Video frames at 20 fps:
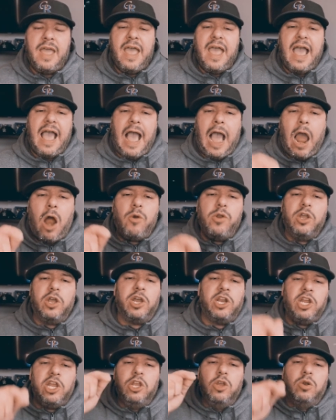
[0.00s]
How are you
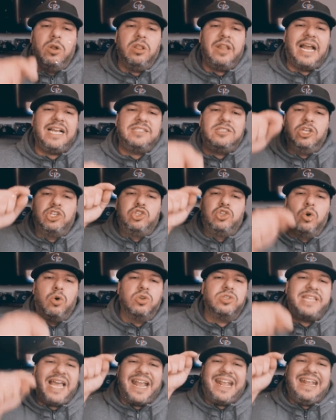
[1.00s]
going to utilize the
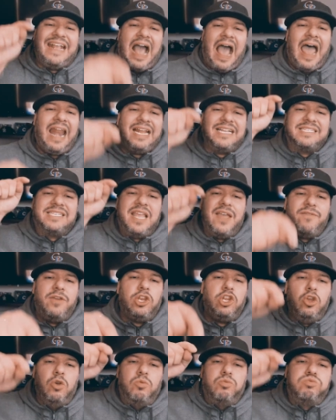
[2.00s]
tools that God has
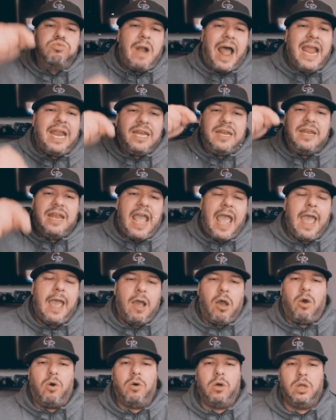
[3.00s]
given you right
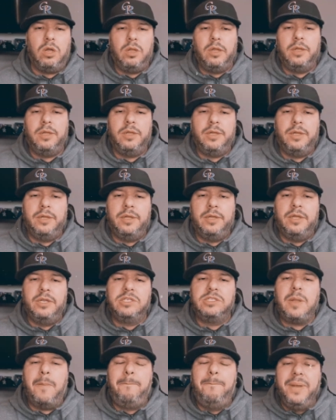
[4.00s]
now
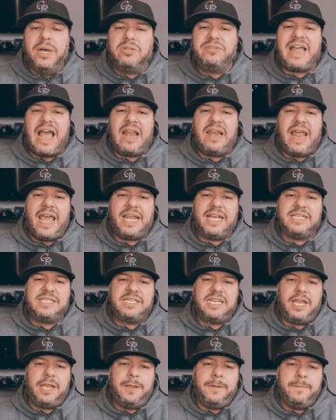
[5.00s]
to build that
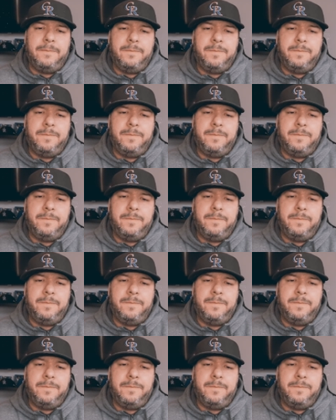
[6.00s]
legacy?